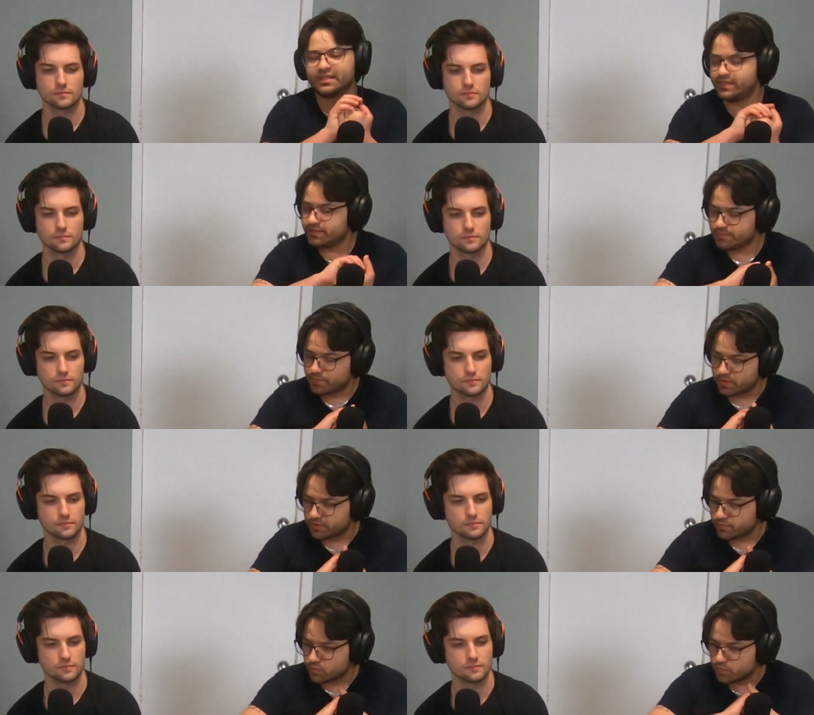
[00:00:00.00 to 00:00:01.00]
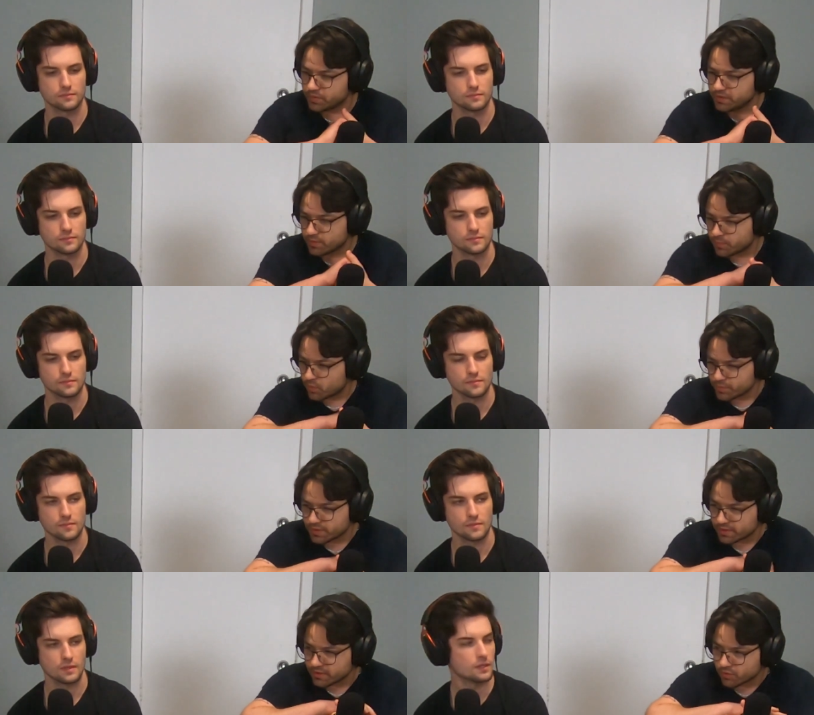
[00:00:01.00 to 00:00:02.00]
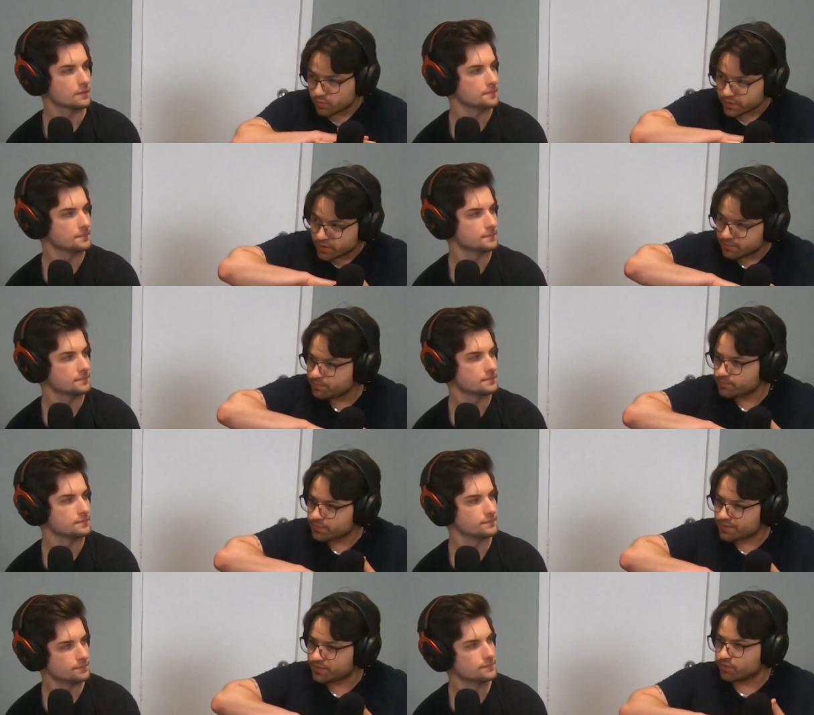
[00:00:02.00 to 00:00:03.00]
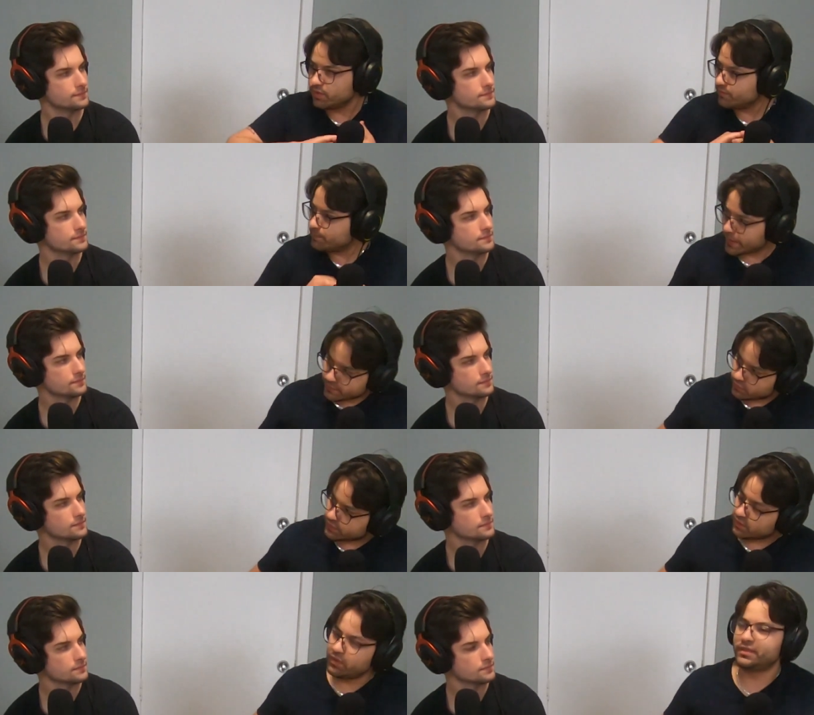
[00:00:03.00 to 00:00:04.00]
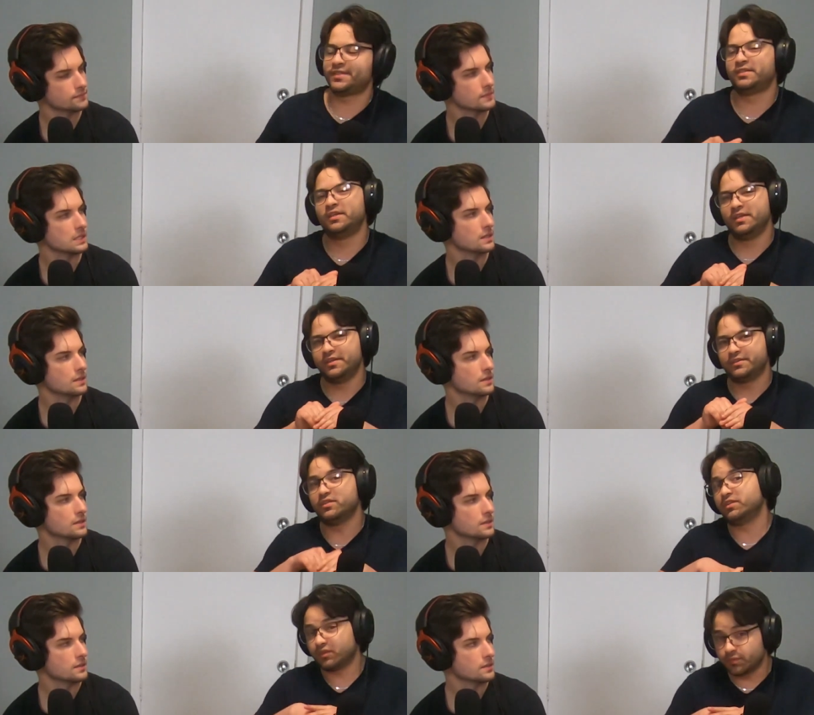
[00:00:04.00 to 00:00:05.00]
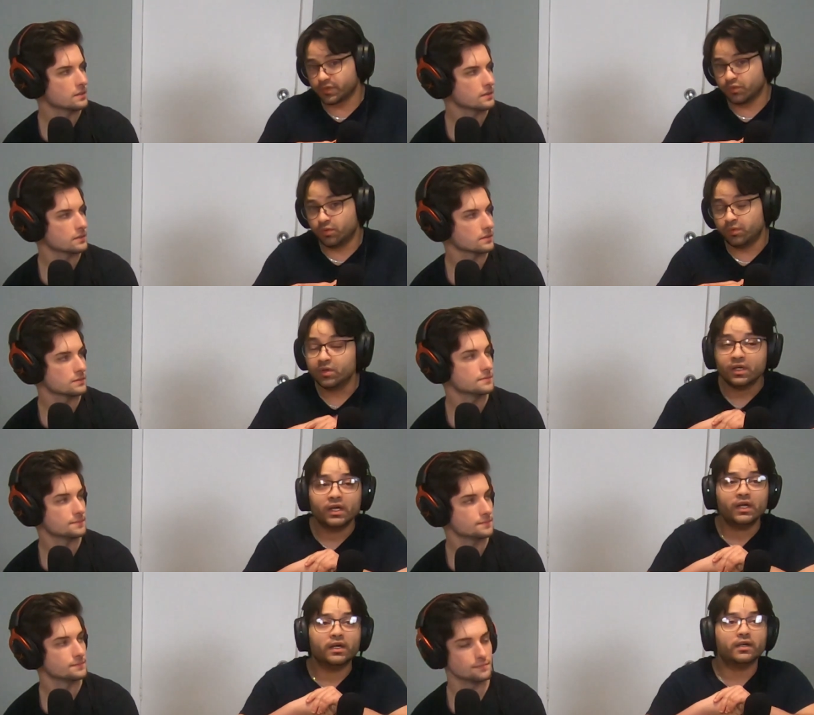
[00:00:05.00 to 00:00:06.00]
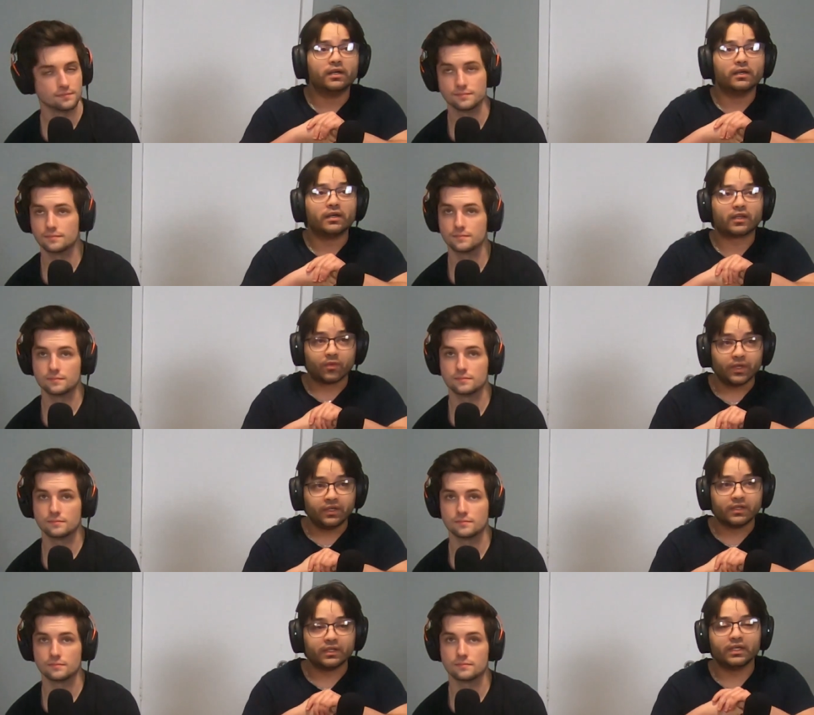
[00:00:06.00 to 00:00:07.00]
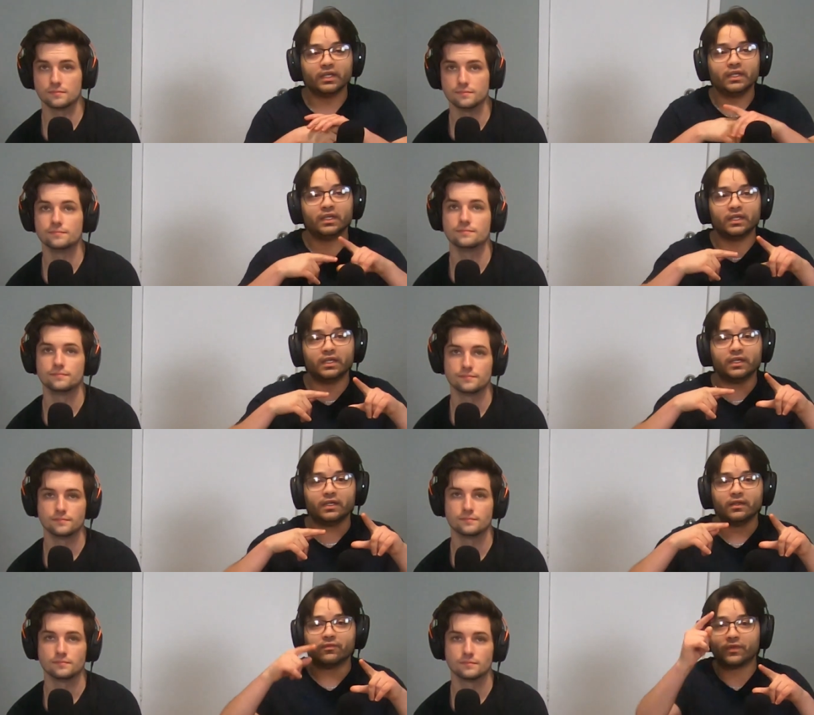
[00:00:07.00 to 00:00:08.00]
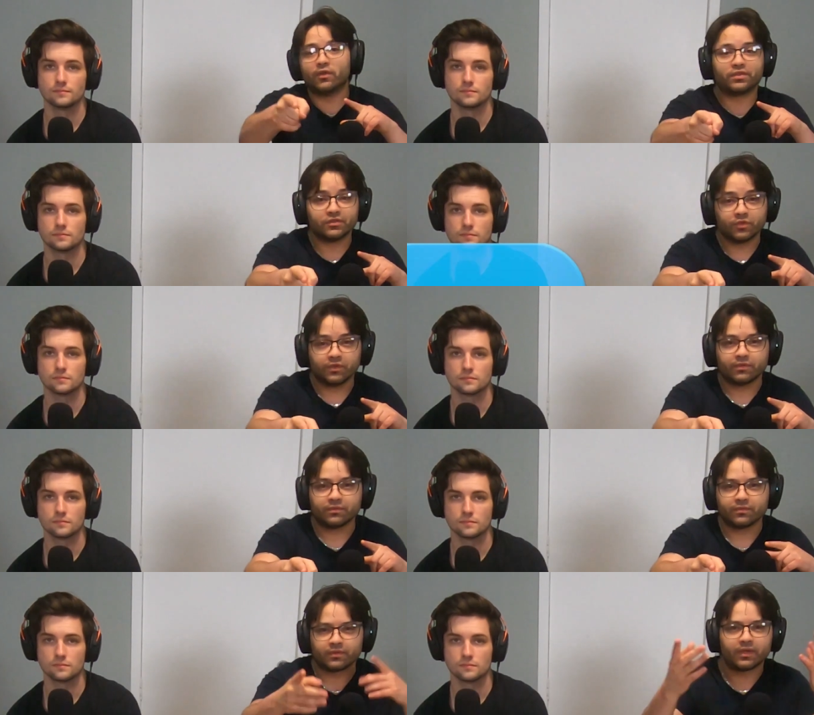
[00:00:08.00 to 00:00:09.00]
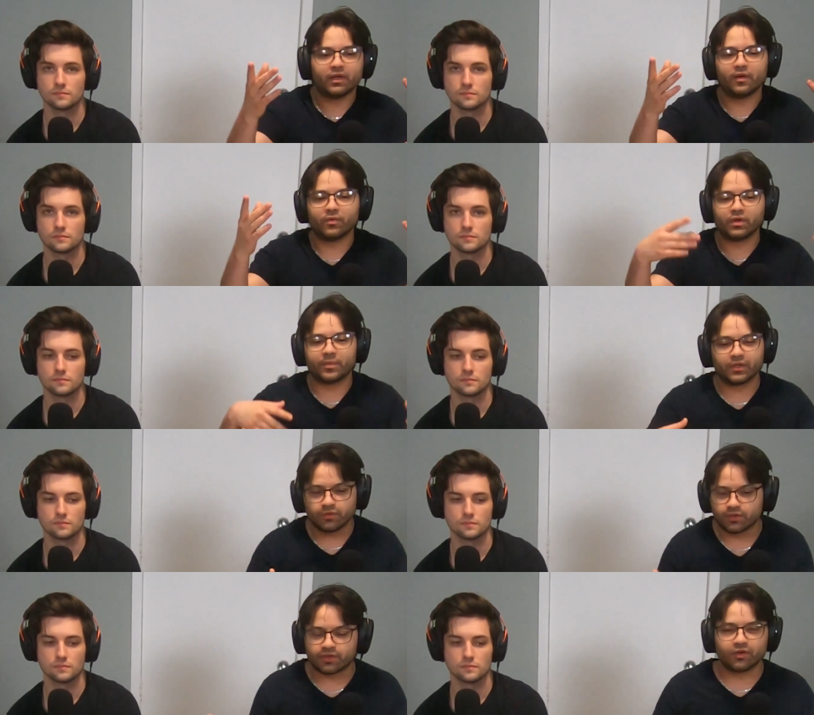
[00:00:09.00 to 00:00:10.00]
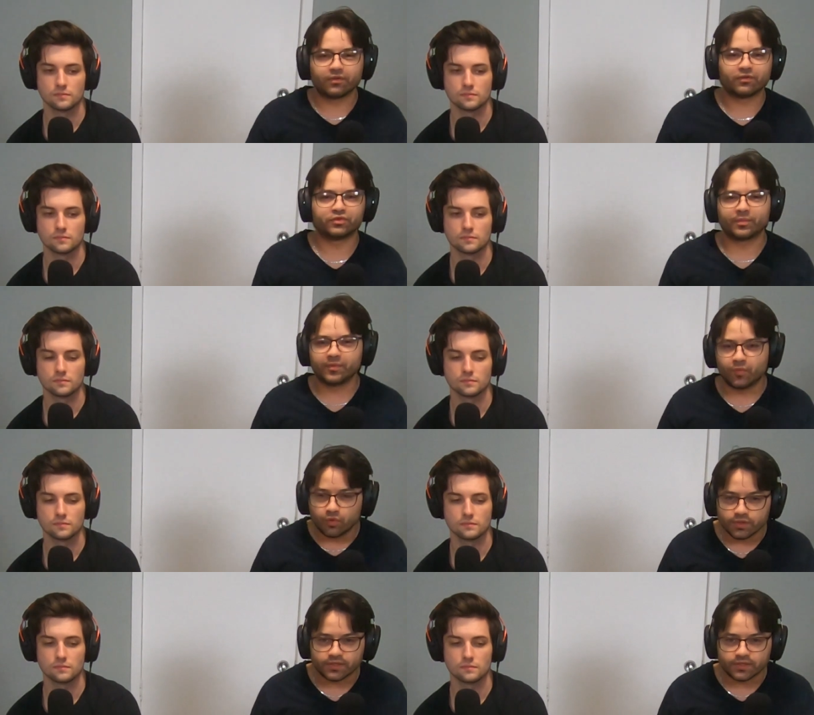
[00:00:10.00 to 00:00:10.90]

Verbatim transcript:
Speaker 1: that this part will be the moment that they all wake up. Mm-hmm. So the battle starts. So that's gonna be cool. i gonna wait mm-hmm. and follow us on Twitter. Uh, we're about to start dropping more